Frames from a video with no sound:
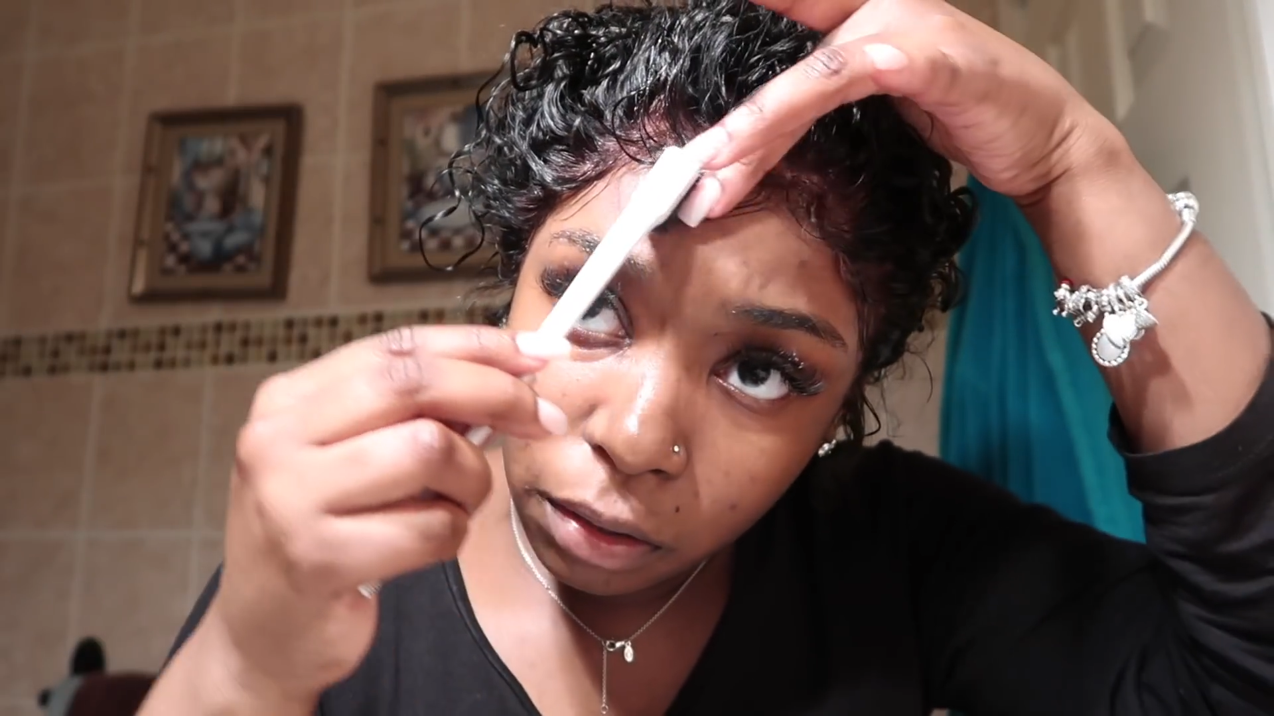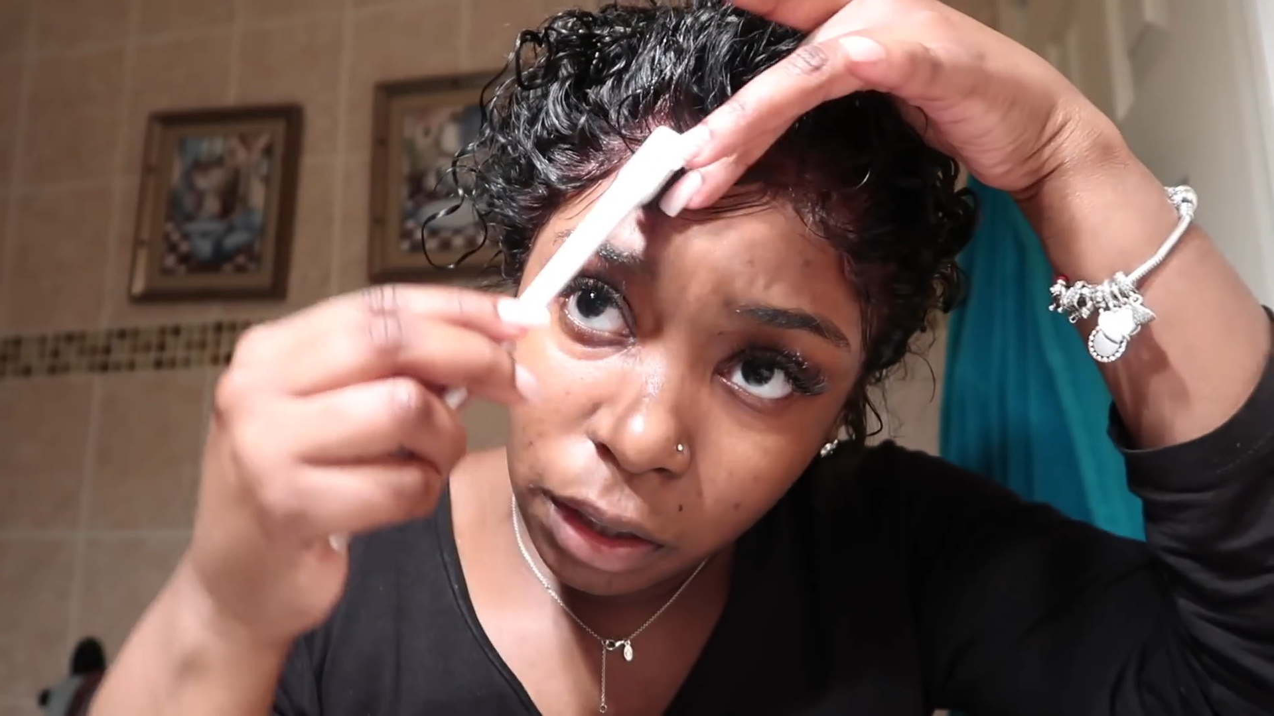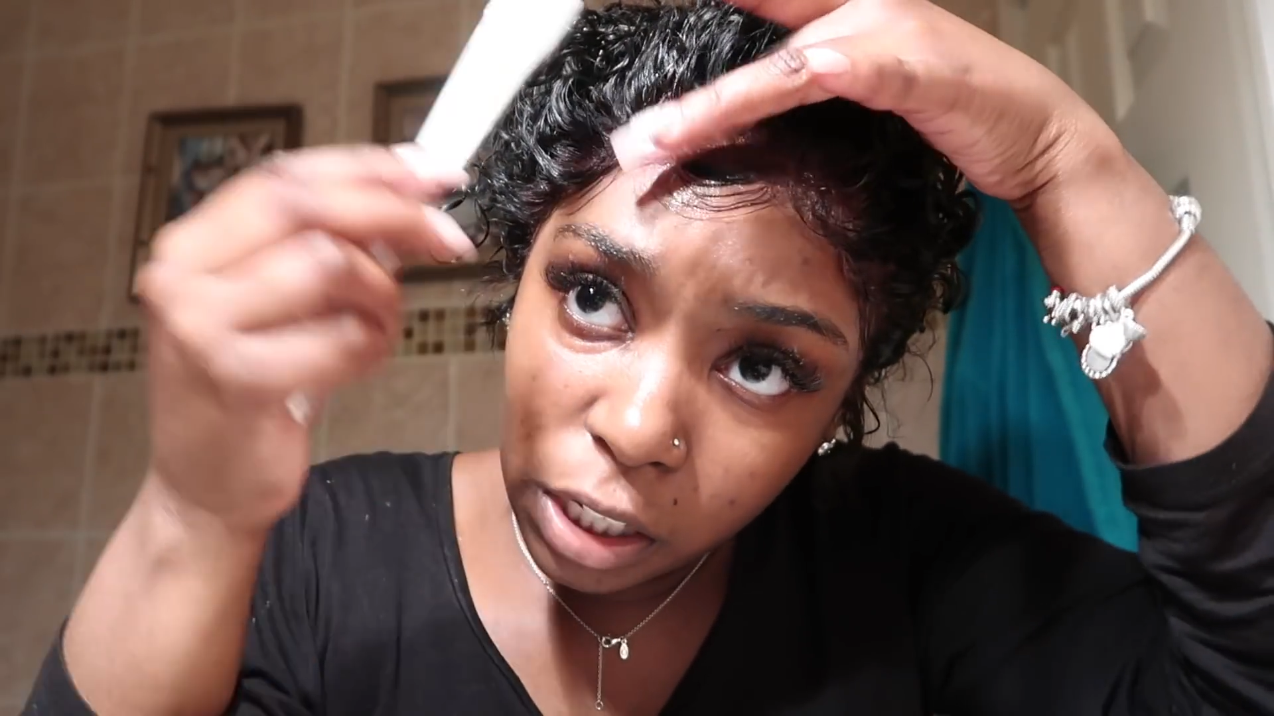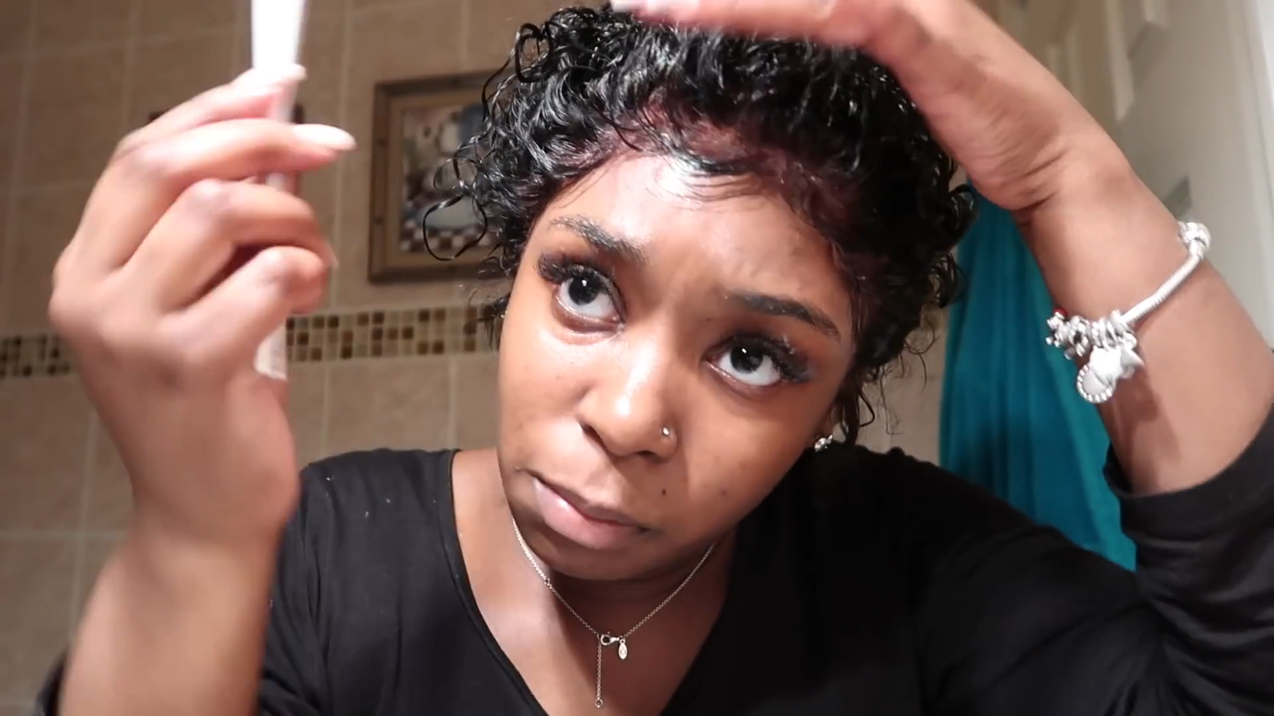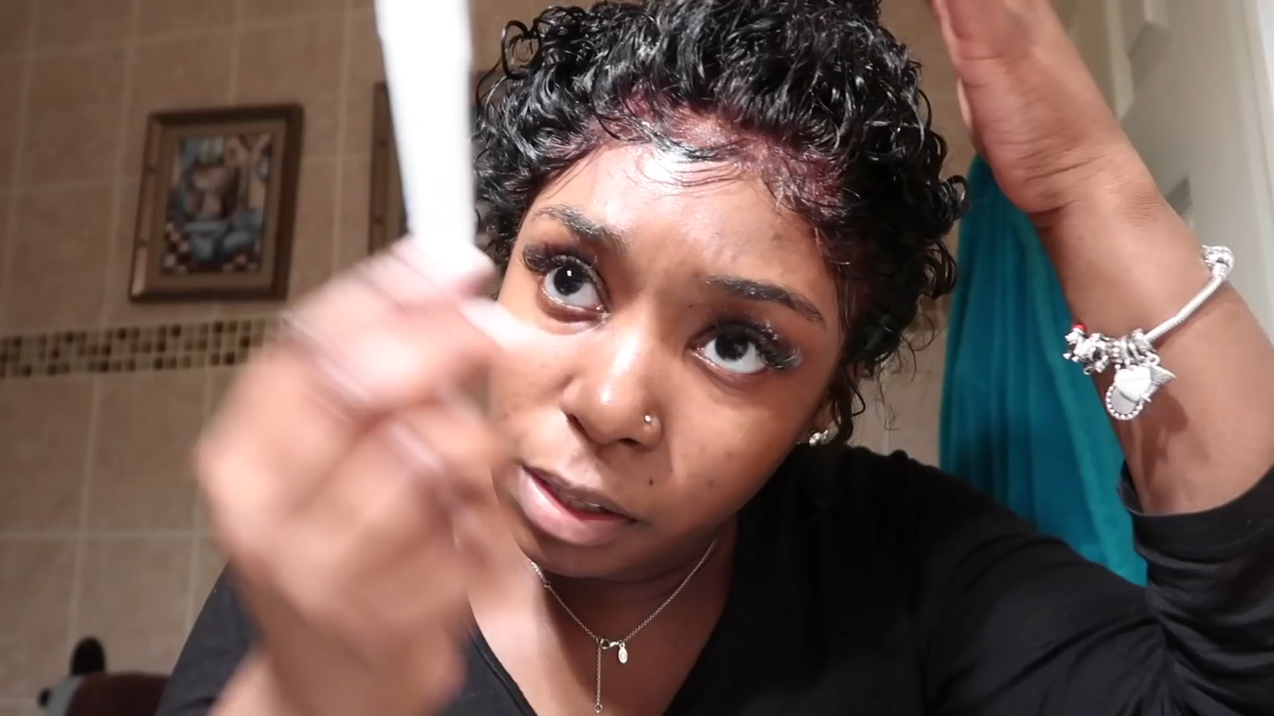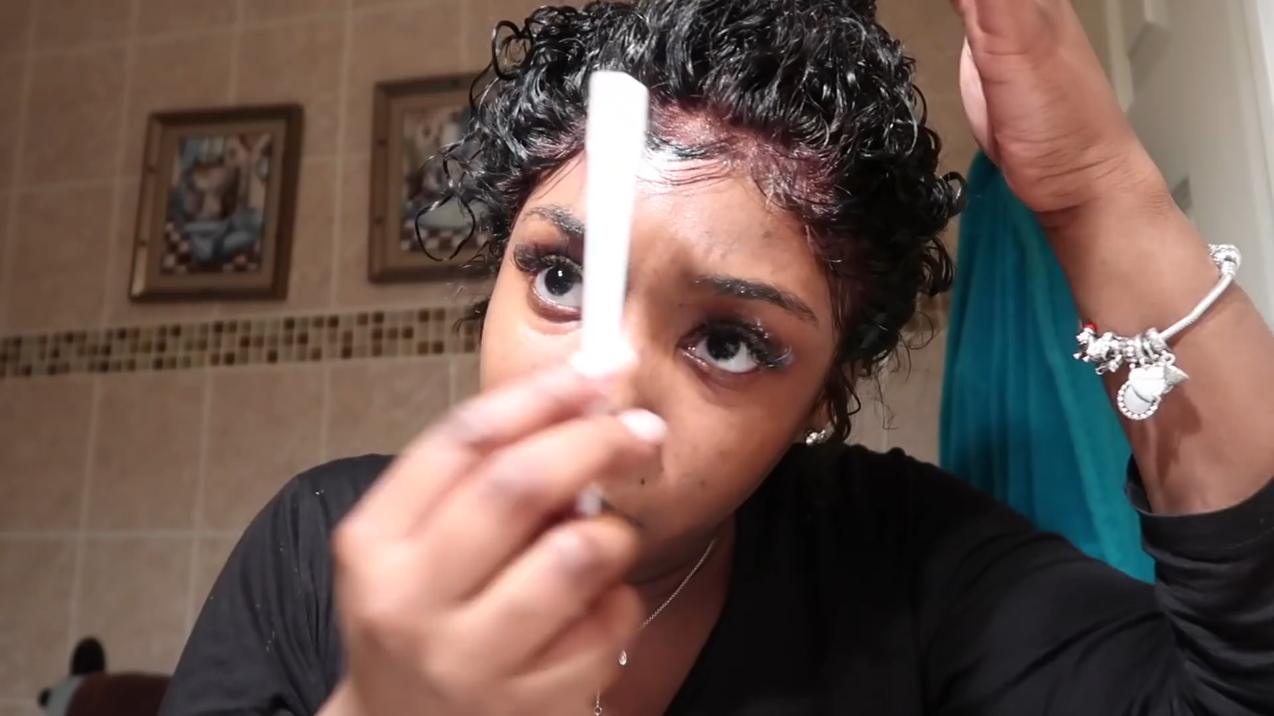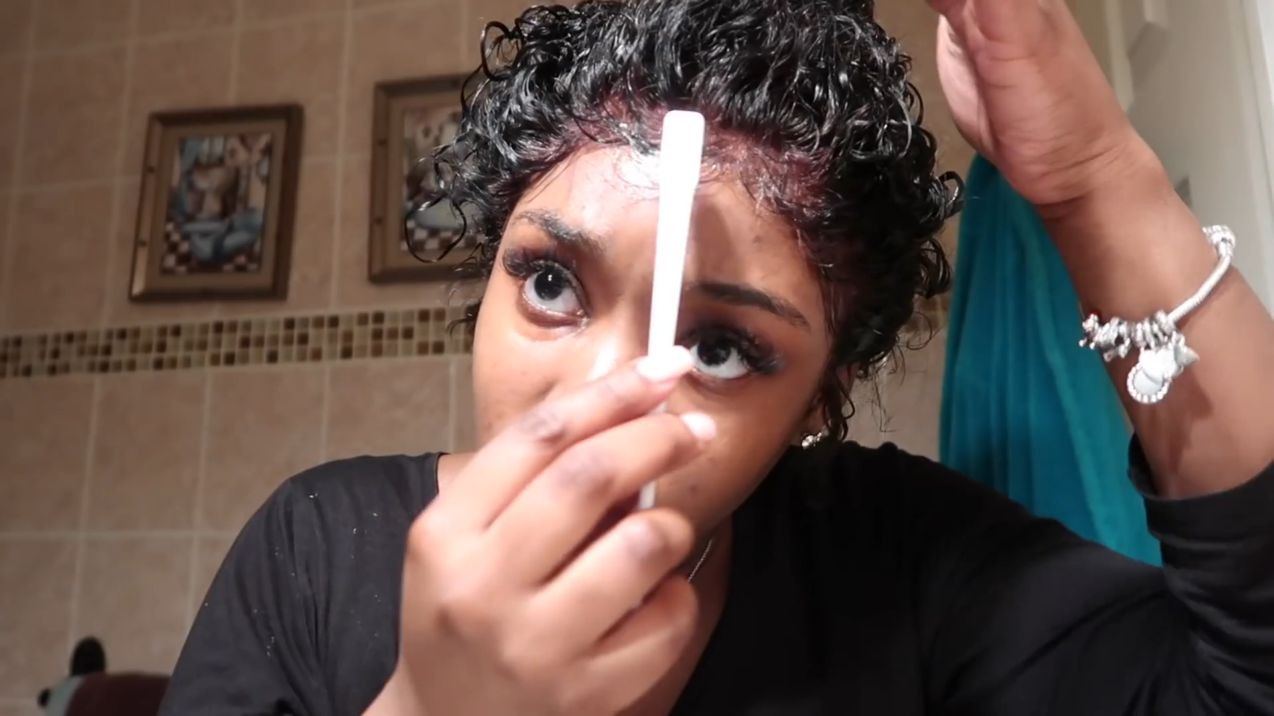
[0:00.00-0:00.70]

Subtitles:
I'll just mess